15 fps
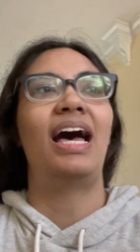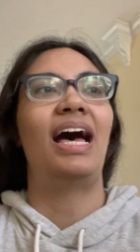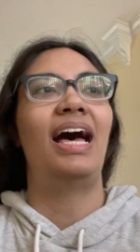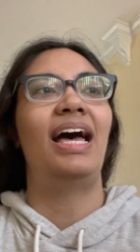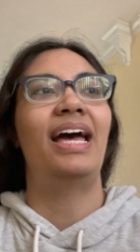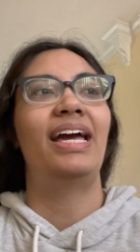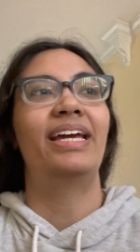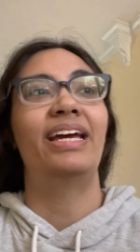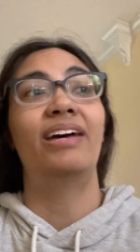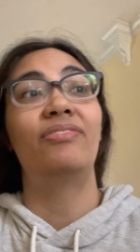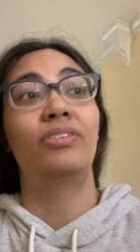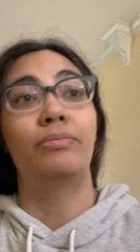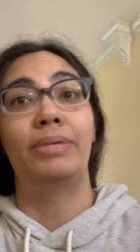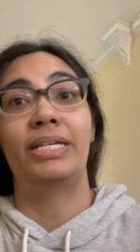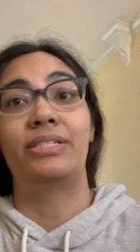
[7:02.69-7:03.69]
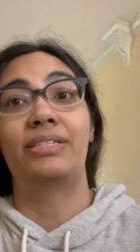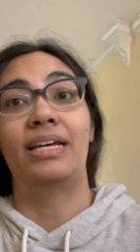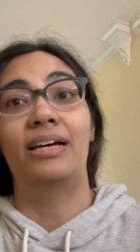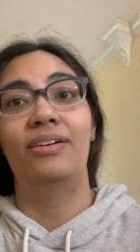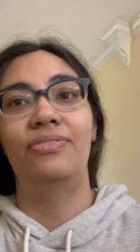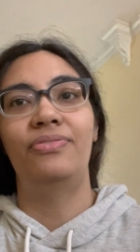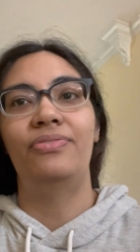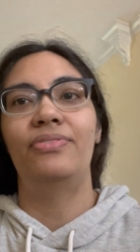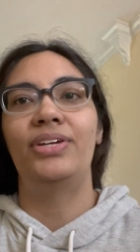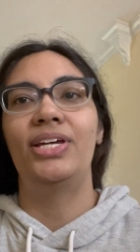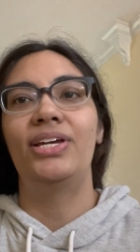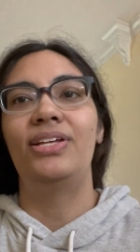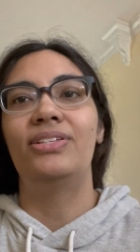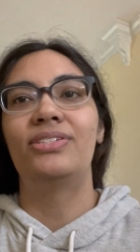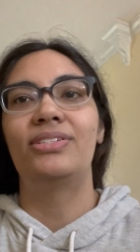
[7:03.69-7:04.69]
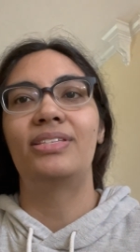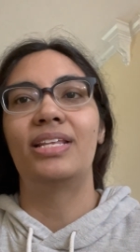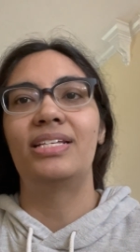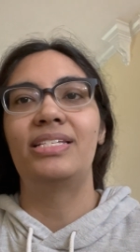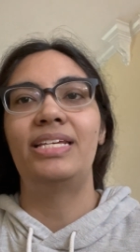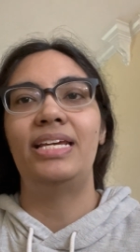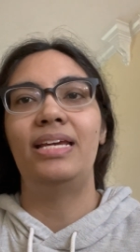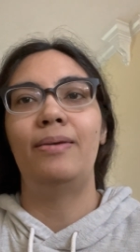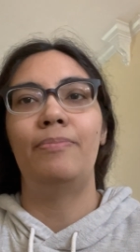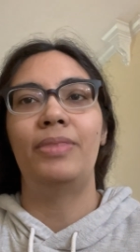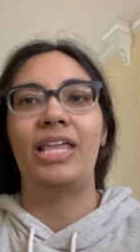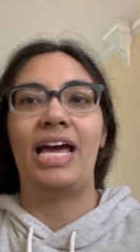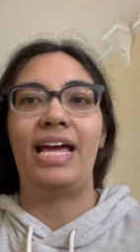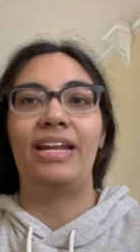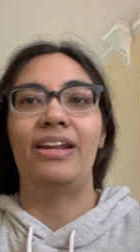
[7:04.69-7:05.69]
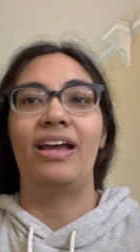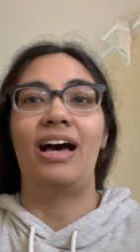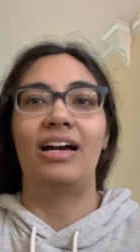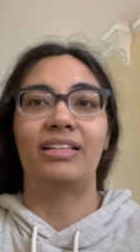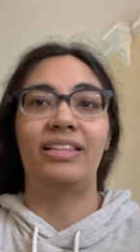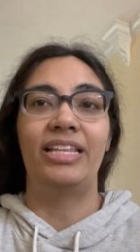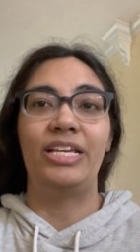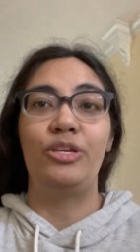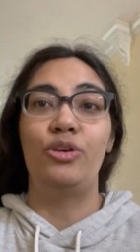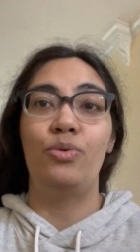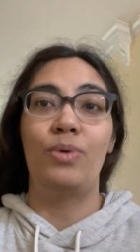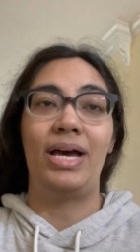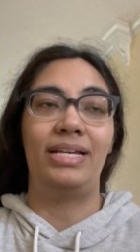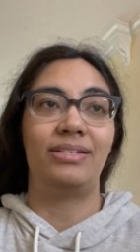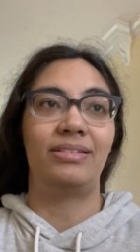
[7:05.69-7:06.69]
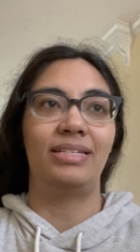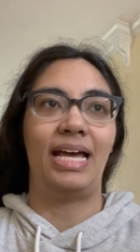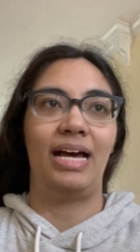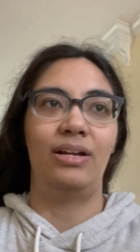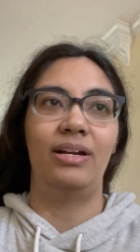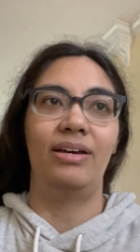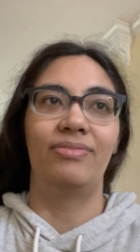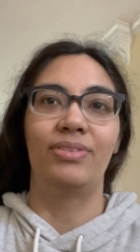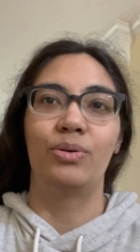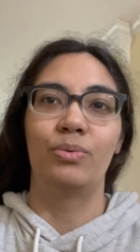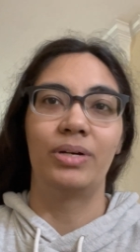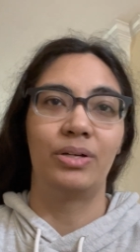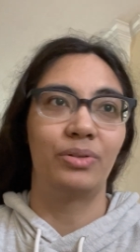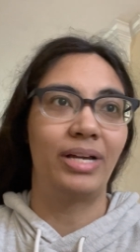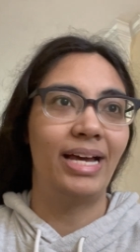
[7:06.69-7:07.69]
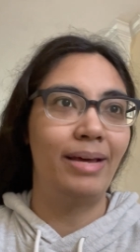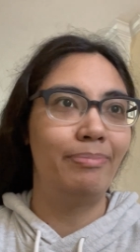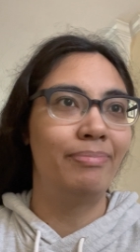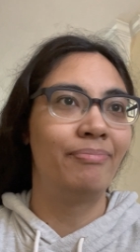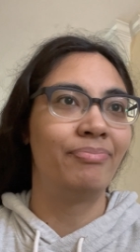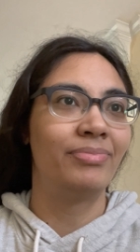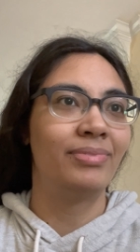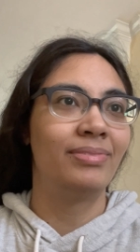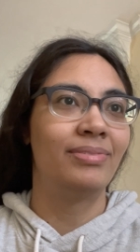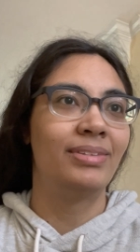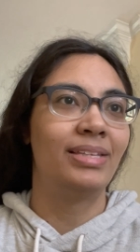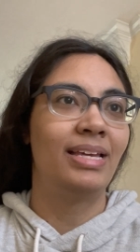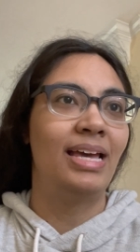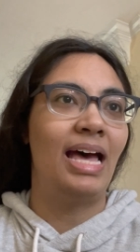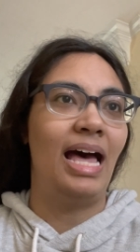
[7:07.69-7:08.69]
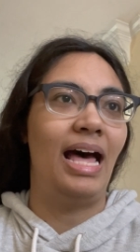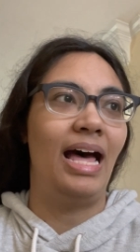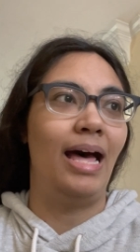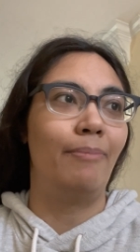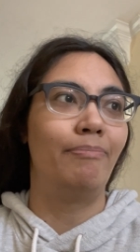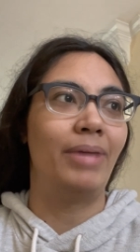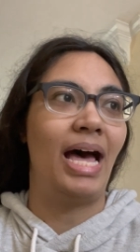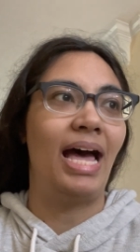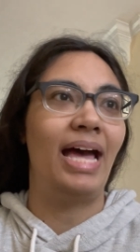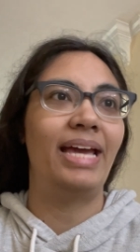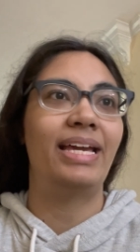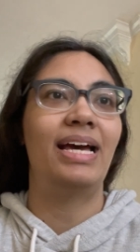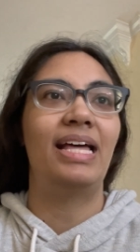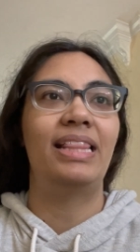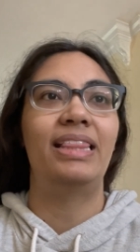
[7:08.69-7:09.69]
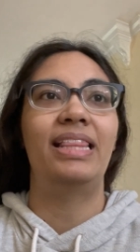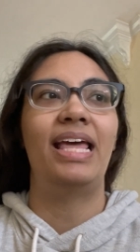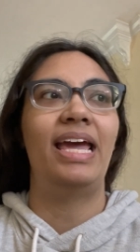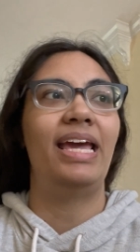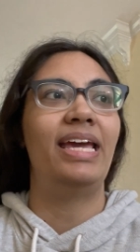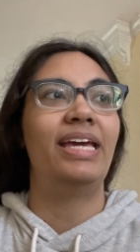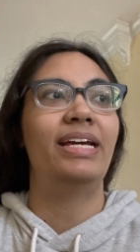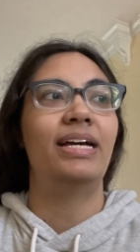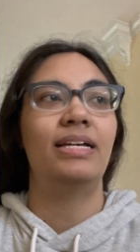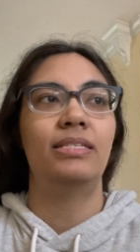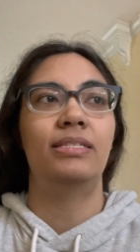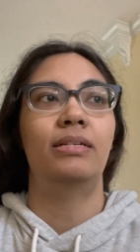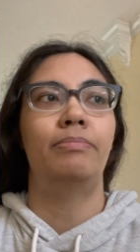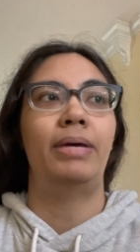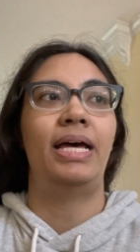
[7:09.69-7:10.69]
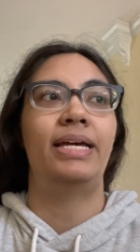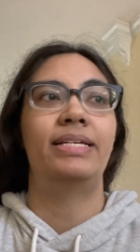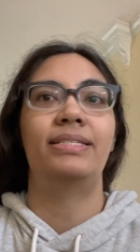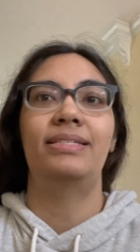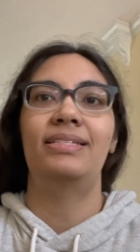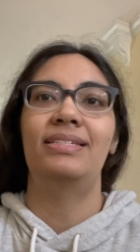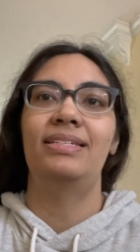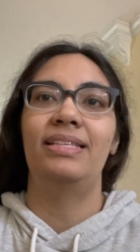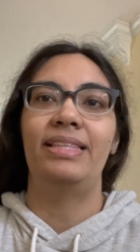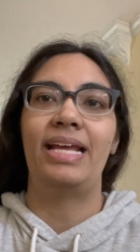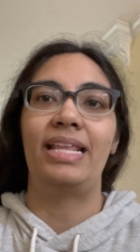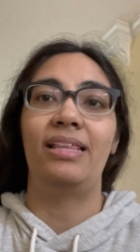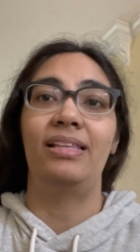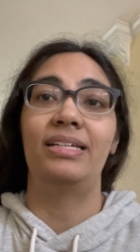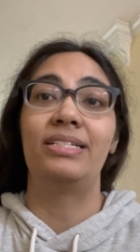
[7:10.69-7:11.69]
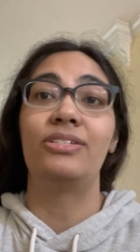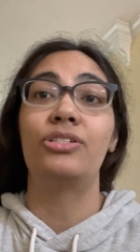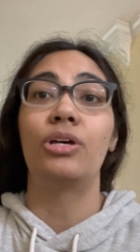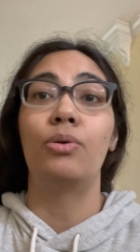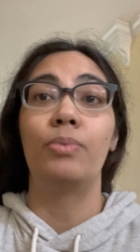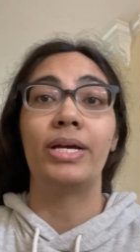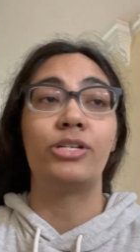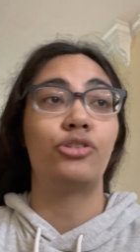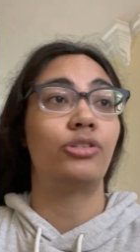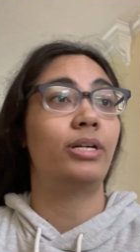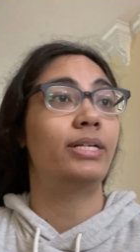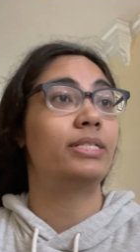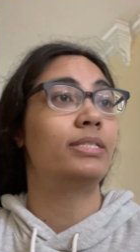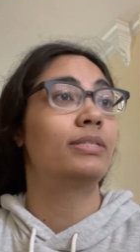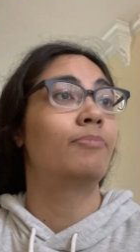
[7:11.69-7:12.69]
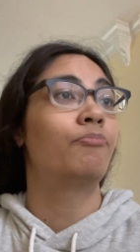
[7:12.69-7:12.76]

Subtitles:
I got for myself, it's the team that knocked the US out of the World Cup. I got a customized Netherlands away shirt.